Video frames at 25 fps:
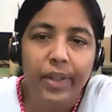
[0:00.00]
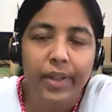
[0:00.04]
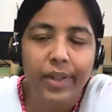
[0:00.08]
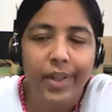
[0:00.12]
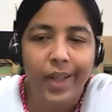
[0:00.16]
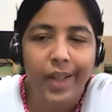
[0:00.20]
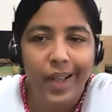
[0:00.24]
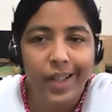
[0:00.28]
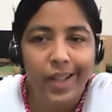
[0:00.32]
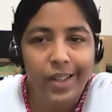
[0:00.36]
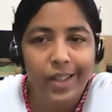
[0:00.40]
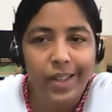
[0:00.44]

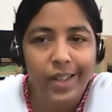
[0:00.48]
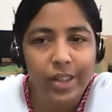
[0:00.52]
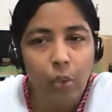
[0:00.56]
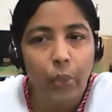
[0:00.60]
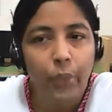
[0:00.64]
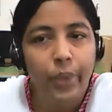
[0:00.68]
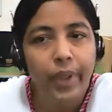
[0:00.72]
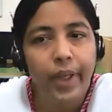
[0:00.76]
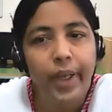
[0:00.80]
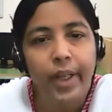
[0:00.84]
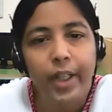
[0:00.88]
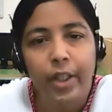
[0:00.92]

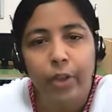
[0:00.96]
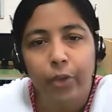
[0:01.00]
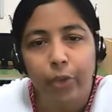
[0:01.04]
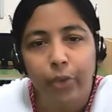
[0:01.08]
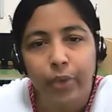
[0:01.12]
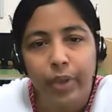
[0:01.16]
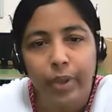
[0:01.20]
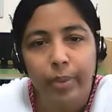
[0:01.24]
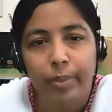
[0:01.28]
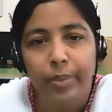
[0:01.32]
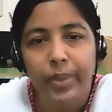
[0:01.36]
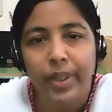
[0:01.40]
translocates
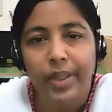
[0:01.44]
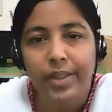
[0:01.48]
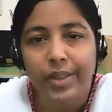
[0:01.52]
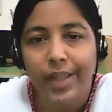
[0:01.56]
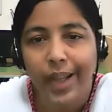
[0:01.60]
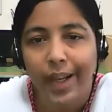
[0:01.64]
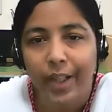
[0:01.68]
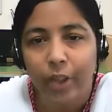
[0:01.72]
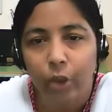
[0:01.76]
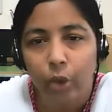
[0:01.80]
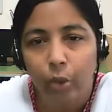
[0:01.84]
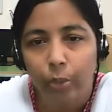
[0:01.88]
from the
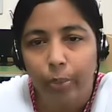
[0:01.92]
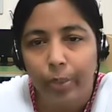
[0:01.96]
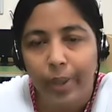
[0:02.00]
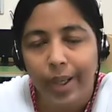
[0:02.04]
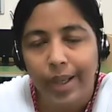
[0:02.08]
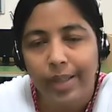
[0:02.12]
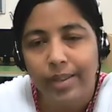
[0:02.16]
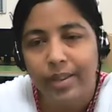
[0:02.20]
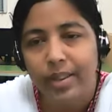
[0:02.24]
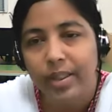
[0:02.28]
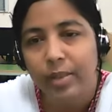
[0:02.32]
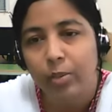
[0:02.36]

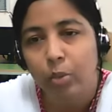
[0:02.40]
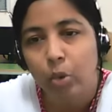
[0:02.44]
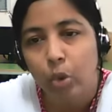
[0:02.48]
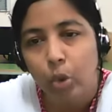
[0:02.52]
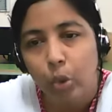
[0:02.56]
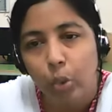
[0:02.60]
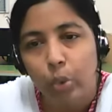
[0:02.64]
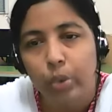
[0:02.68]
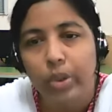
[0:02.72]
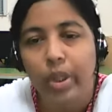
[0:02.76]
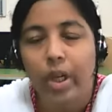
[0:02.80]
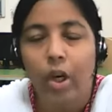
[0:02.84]
cytoplasm to
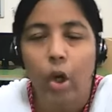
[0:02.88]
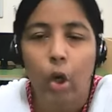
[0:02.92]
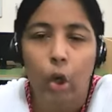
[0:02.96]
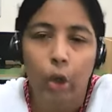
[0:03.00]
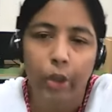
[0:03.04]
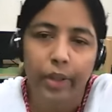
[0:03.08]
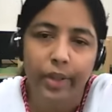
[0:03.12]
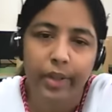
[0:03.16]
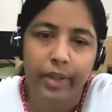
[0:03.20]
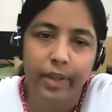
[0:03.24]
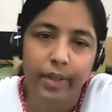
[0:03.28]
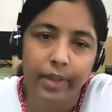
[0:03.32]
the
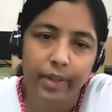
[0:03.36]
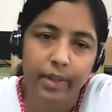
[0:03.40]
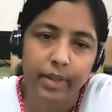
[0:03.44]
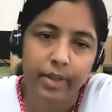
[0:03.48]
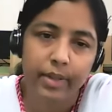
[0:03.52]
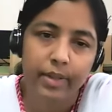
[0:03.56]
organelles,